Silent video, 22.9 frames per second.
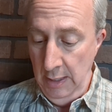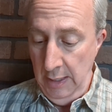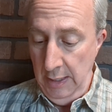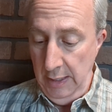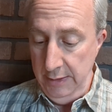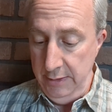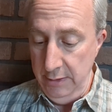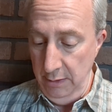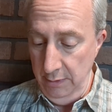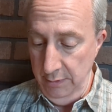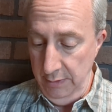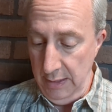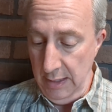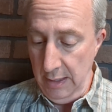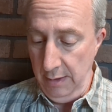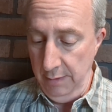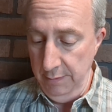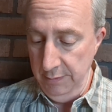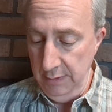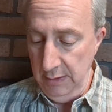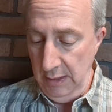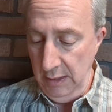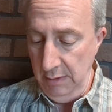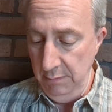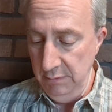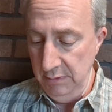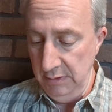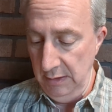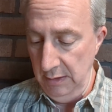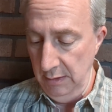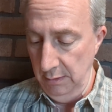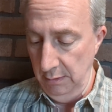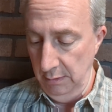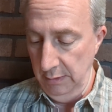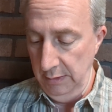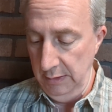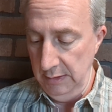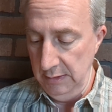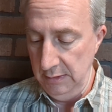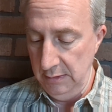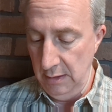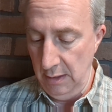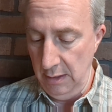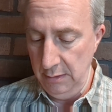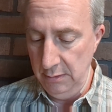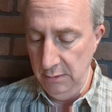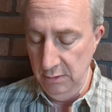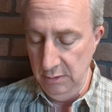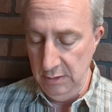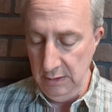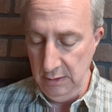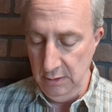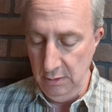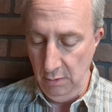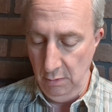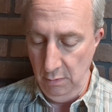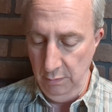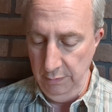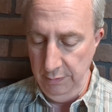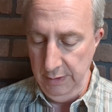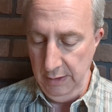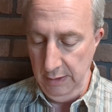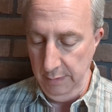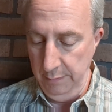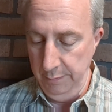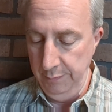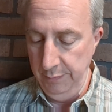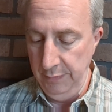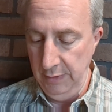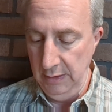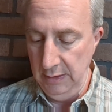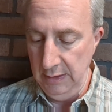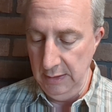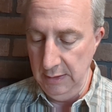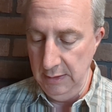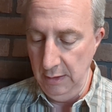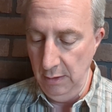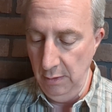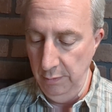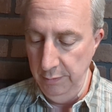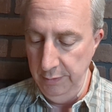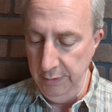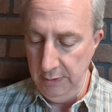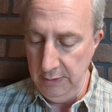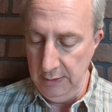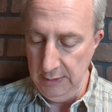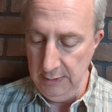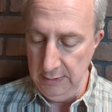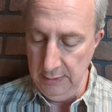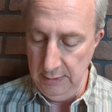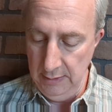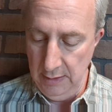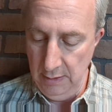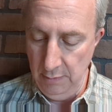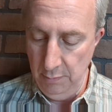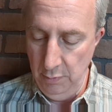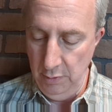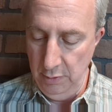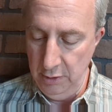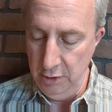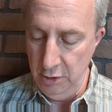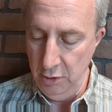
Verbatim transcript: It turned out that he was ill, and his doctors had told him that the only thing that would